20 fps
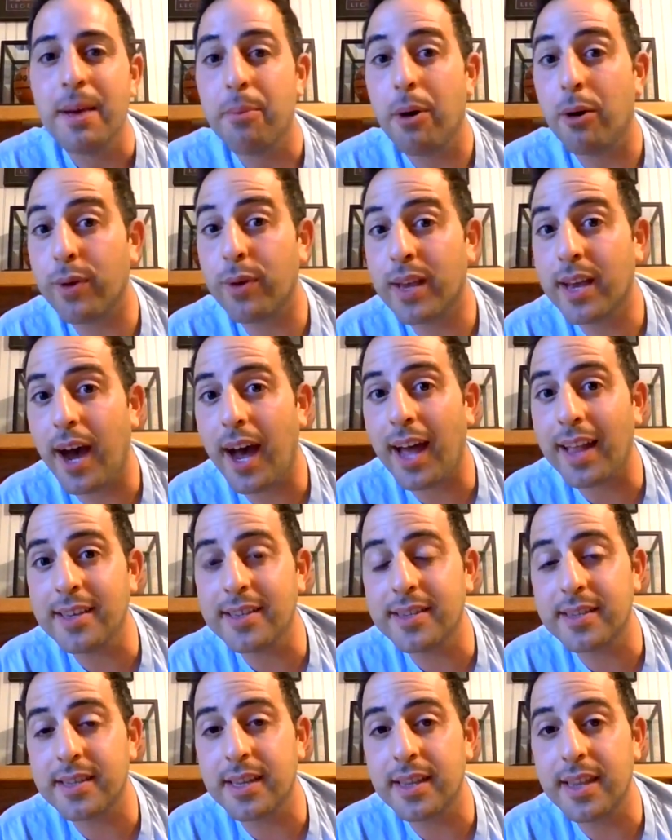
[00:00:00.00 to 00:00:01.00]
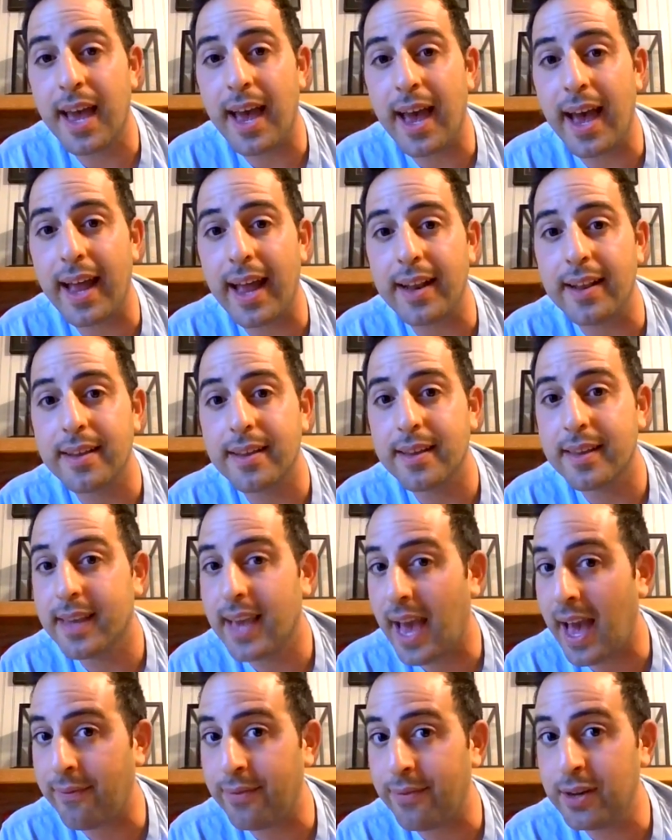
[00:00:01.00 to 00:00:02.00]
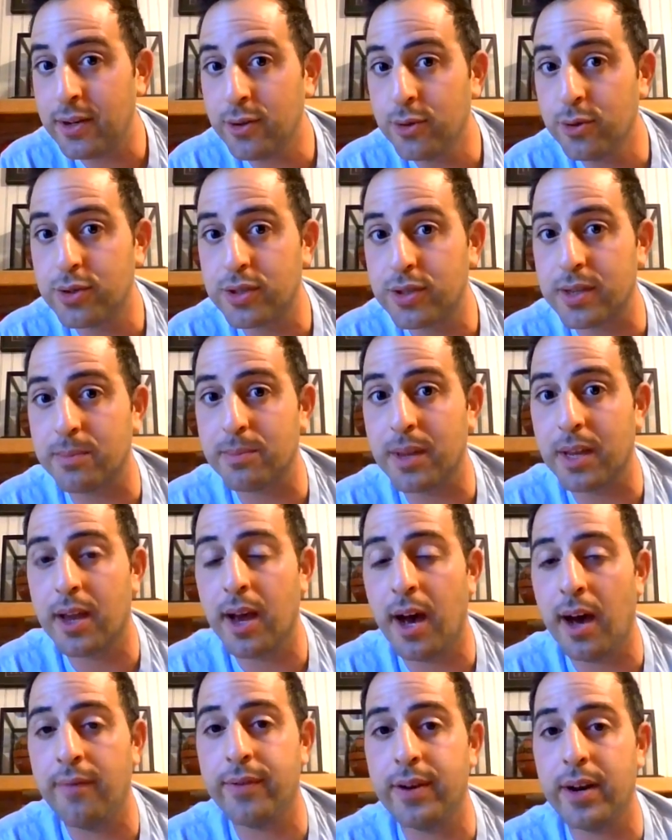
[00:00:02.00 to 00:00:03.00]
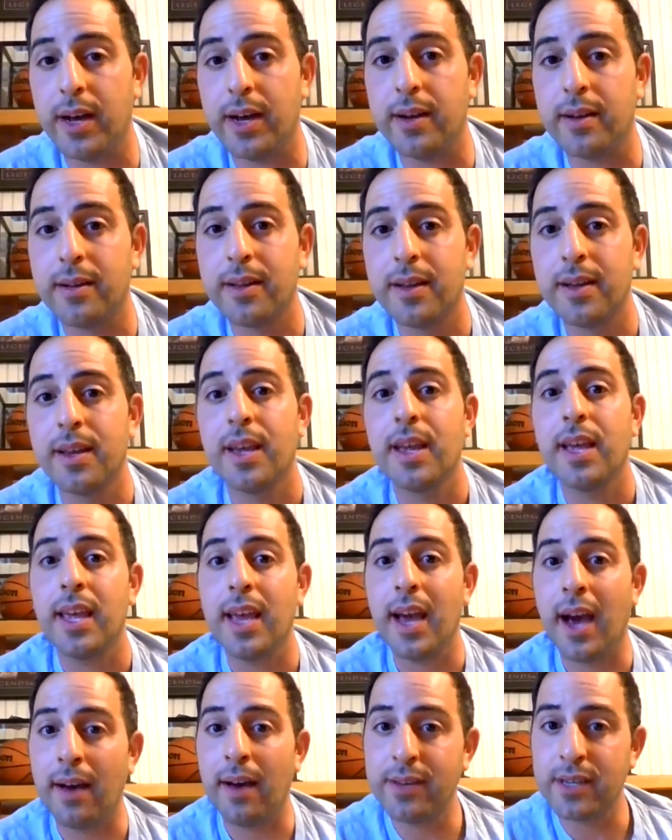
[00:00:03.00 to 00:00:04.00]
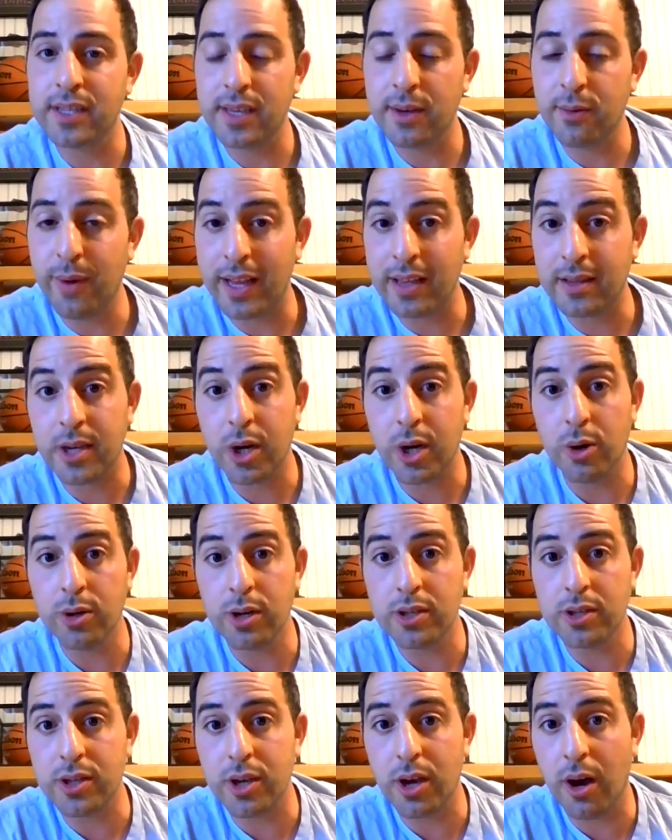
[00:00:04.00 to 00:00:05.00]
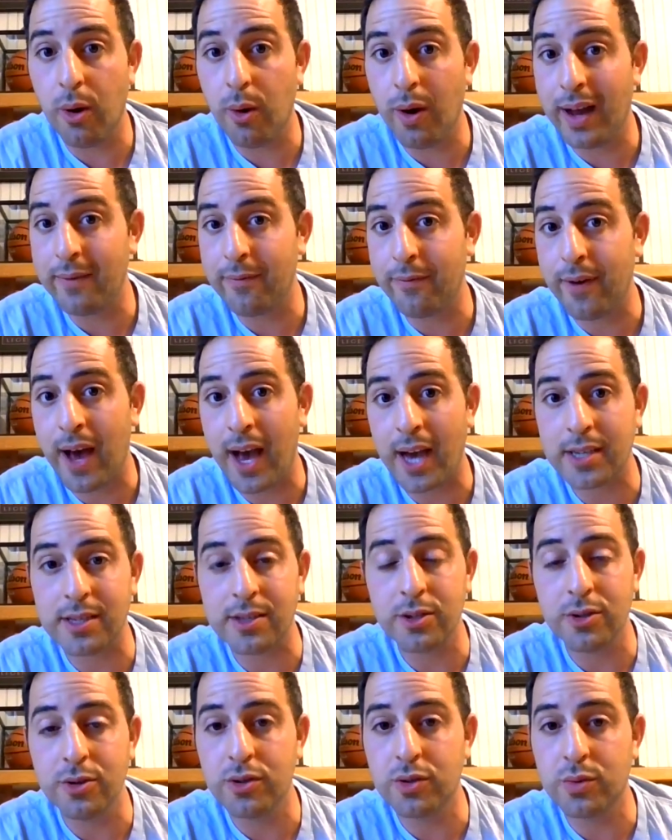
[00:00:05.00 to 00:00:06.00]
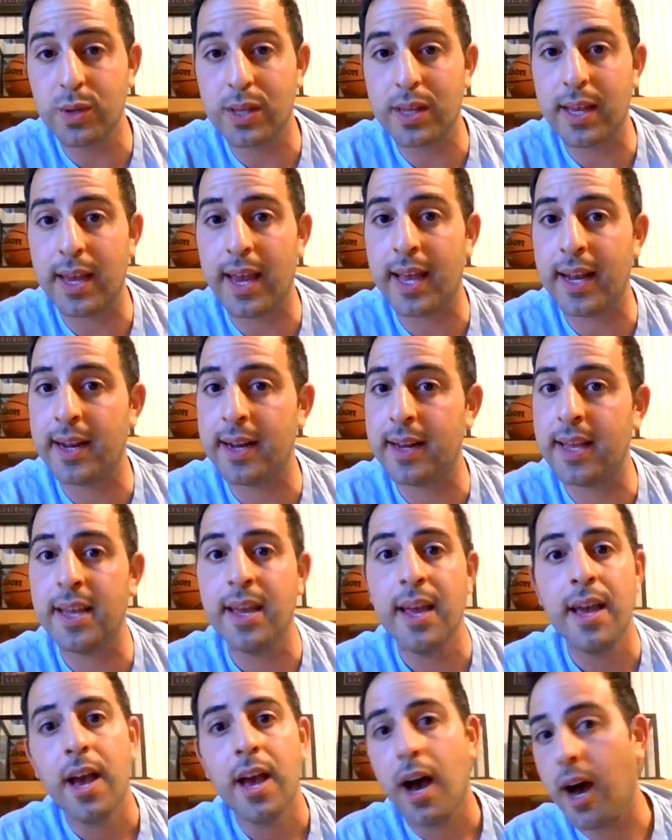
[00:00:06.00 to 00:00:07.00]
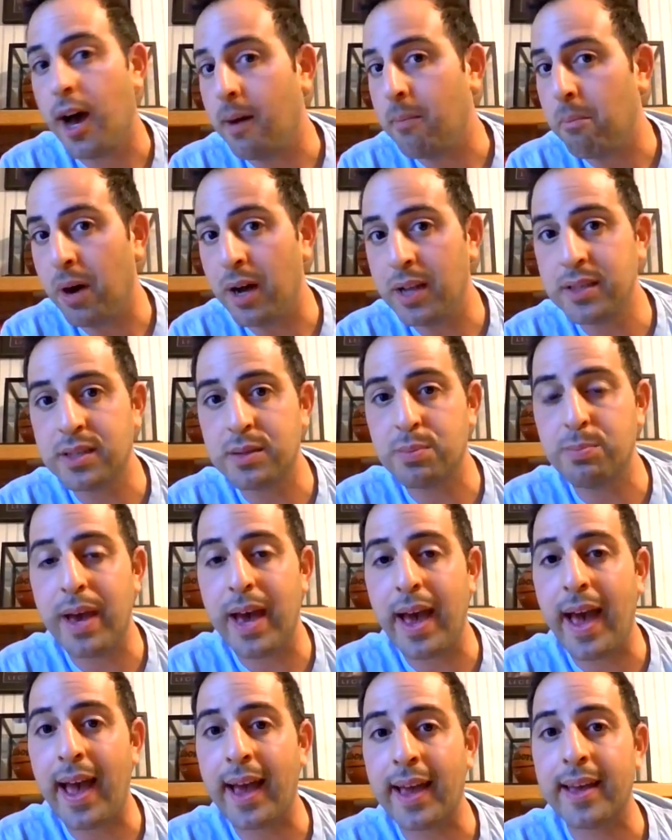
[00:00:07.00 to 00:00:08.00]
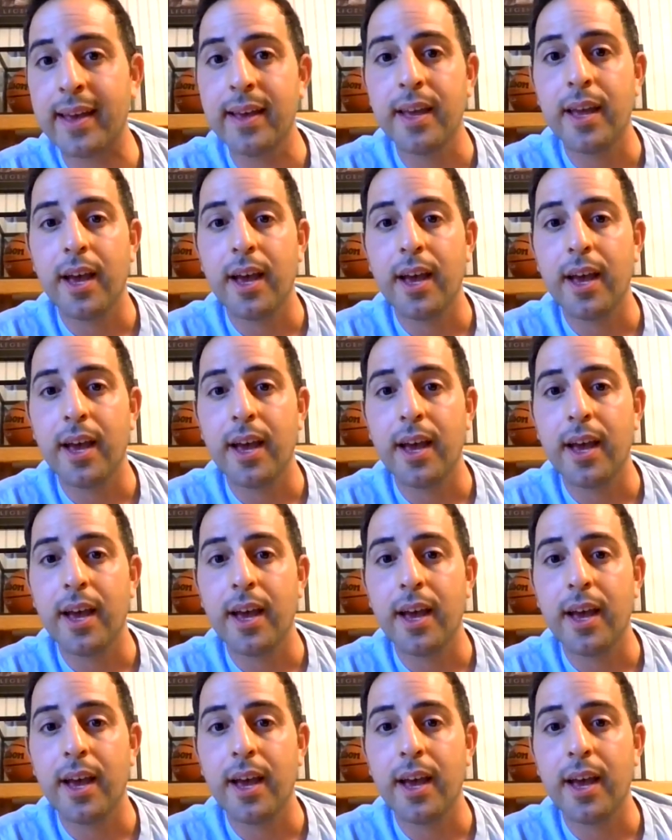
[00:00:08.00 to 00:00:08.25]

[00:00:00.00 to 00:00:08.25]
But regardless of that, Gavin Newsom, the governor, he obviously went toe to toe on Fox News with Hannity uh, months back.